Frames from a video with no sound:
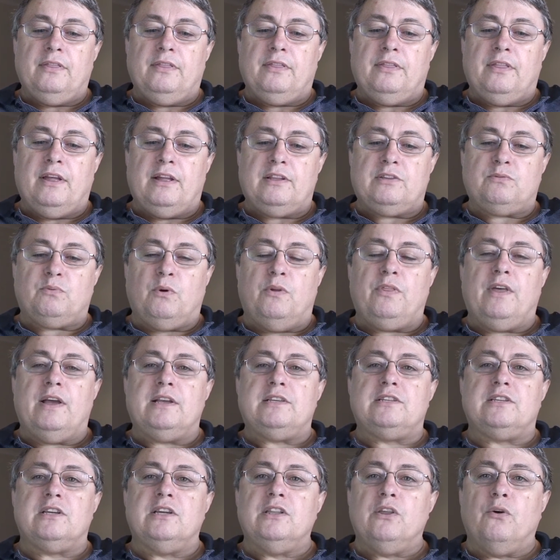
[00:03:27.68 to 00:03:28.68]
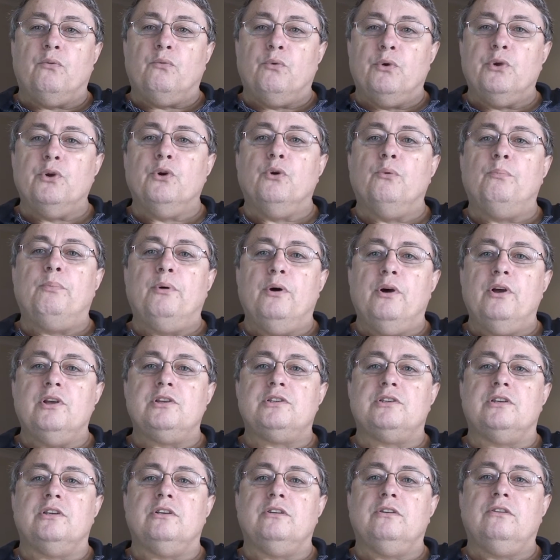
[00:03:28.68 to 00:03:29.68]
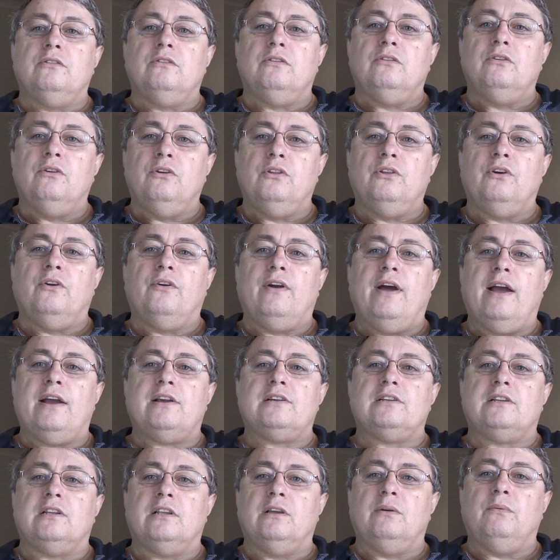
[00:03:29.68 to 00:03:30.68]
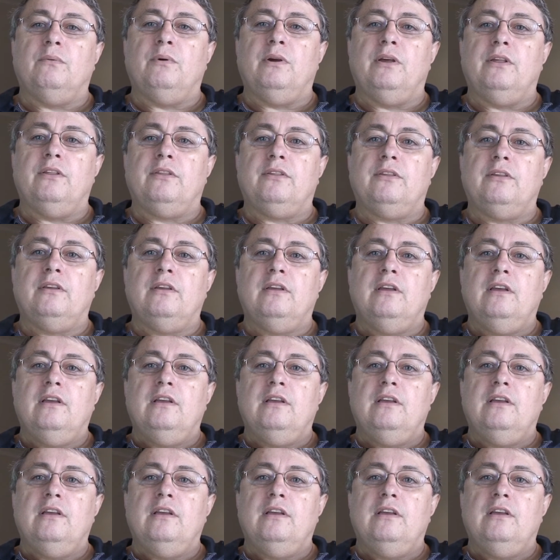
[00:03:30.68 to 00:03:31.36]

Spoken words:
that's when they see the real person who they're actually with.